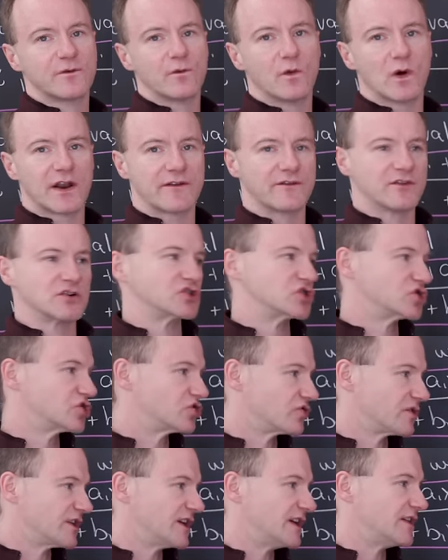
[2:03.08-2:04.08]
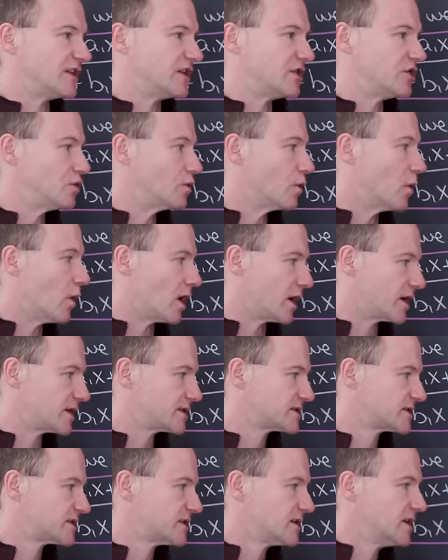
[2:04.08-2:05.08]
of whatever degree that you
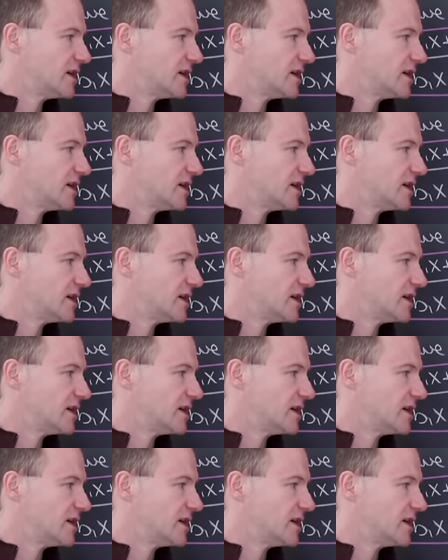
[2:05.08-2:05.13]
want.